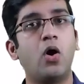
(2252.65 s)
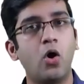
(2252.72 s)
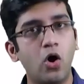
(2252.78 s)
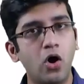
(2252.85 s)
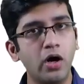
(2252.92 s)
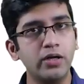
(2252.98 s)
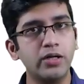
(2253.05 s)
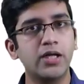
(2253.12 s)

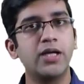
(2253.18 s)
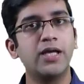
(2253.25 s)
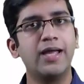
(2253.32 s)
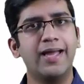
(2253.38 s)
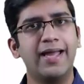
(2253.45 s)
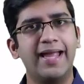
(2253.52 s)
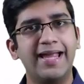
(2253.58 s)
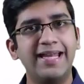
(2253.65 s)
Or
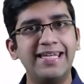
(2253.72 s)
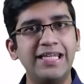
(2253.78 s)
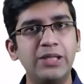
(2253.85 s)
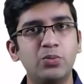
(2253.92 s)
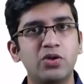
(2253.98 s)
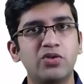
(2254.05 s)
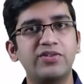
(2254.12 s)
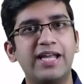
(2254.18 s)
any
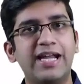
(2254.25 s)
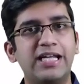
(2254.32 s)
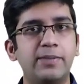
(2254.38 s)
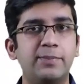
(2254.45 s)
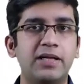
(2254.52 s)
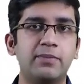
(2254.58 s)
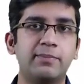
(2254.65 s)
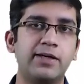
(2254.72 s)
one of the atypical